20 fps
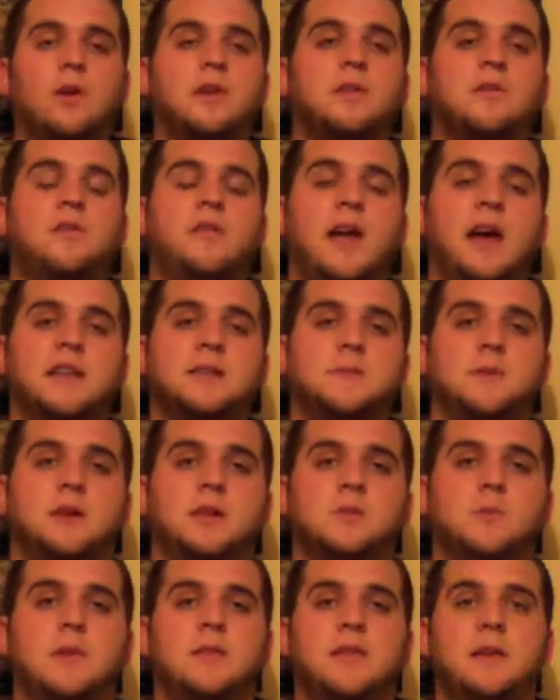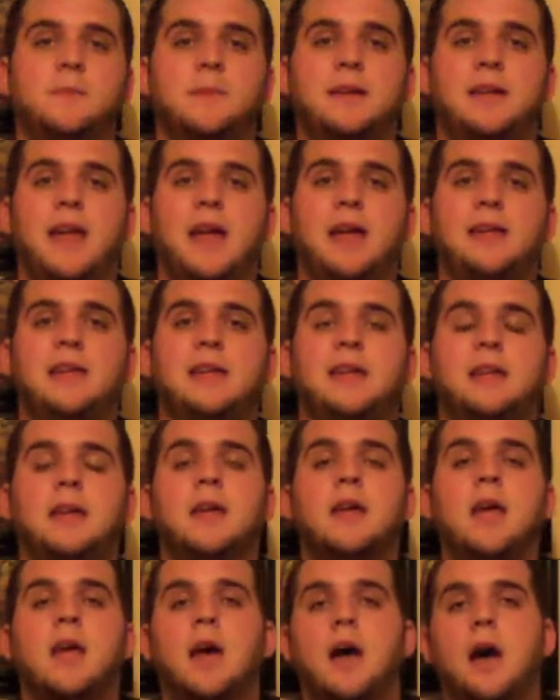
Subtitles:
The reason for that is because we think McGahee,